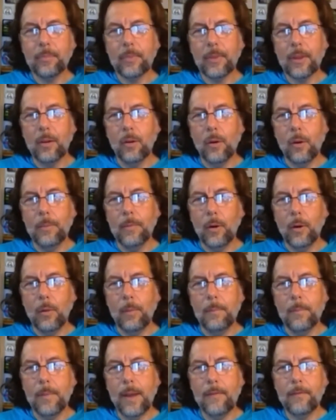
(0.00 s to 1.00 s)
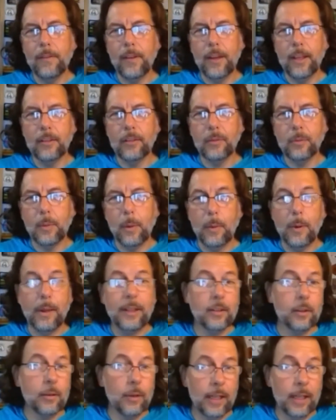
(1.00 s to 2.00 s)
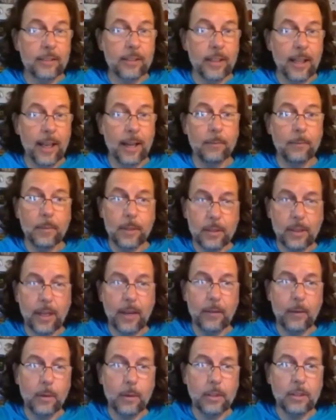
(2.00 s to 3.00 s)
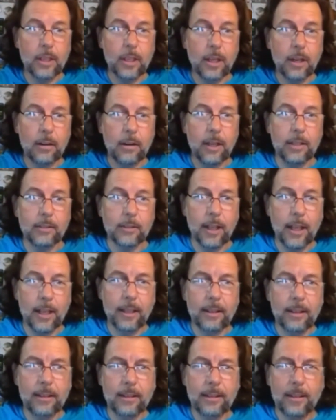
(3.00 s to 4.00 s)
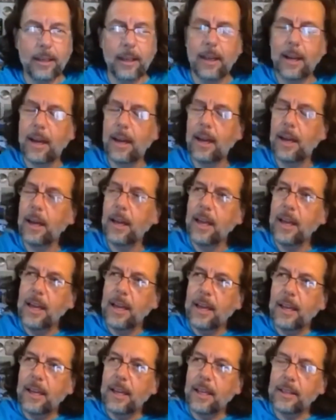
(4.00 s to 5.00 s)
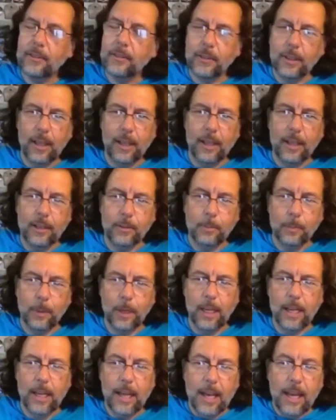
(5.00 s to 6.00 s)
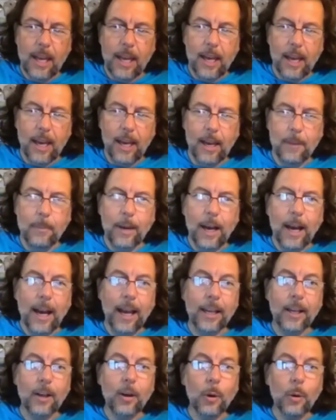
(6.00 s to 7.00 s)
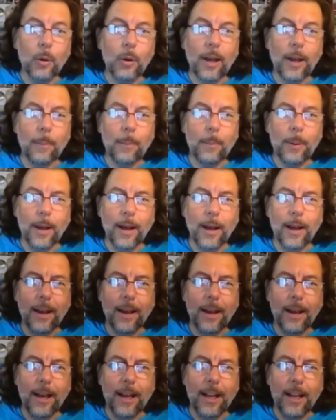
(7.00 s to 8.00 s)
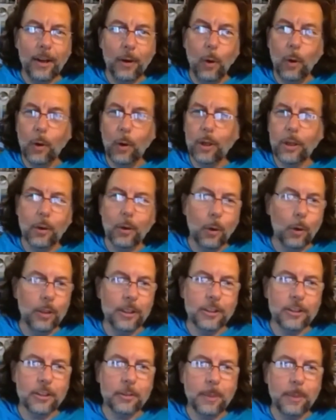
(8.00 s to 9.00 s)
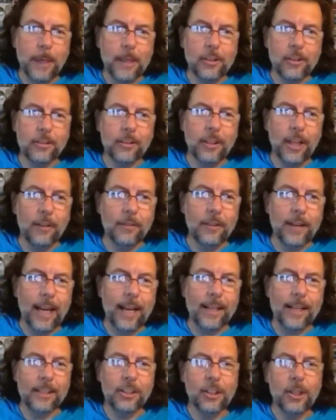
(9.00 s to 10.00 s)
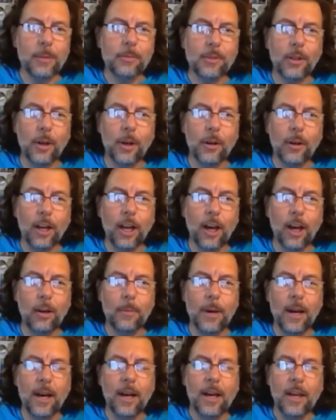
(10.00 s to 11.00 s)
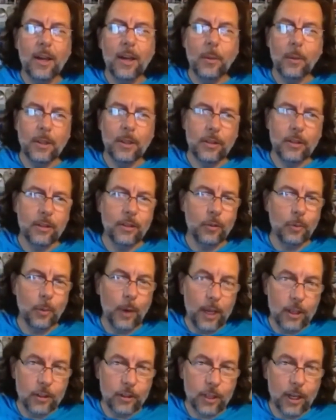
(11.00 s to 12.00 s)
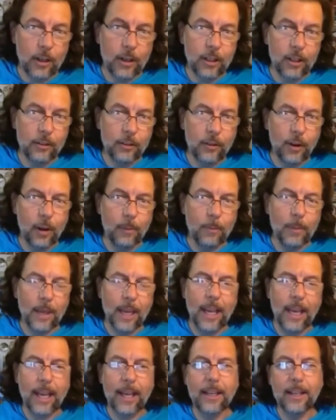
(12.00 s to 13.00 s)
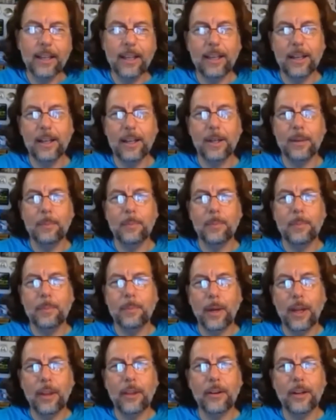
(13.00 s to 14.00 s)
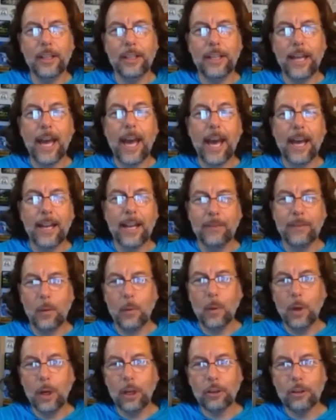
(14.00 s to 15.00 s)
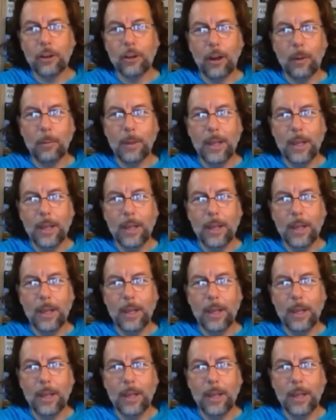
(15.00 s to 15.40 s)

or Memphis, where we went to Graceland, which everyone should go to Graceland. It's brilliant. I called up and ordered all the suspension stuff and had it shipped to Oklahoma, which is where Cheryl is from, and her brother and dad have a workshop.